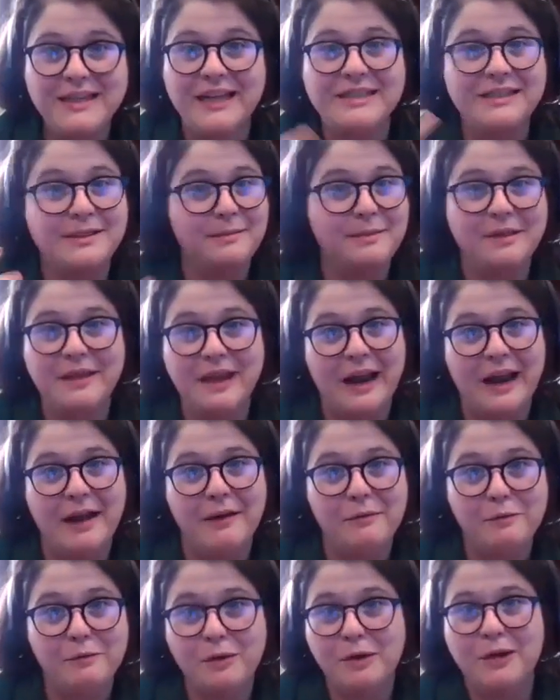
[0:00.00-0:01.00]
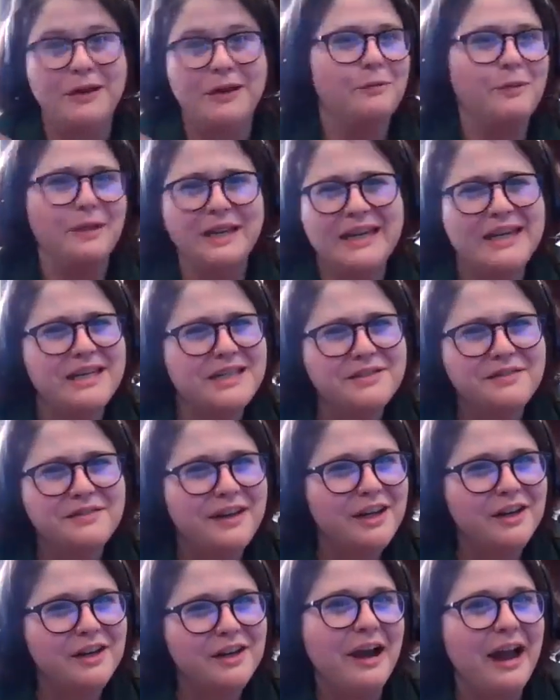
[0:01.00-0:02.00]
That's something that we need to
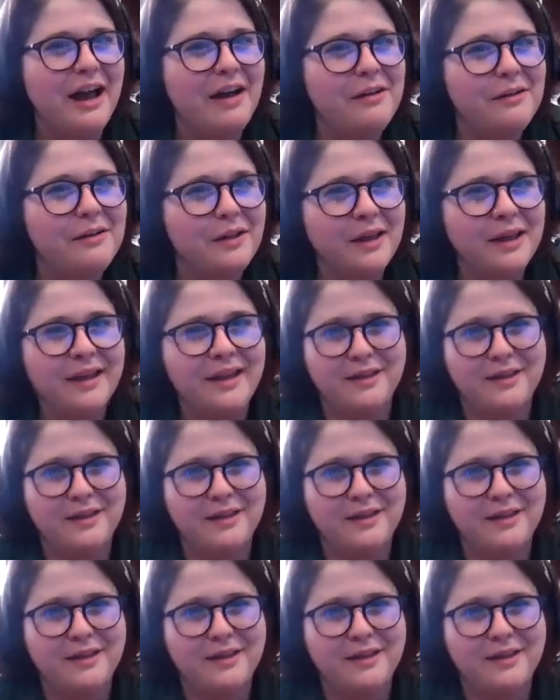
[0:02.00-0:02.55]
figure out.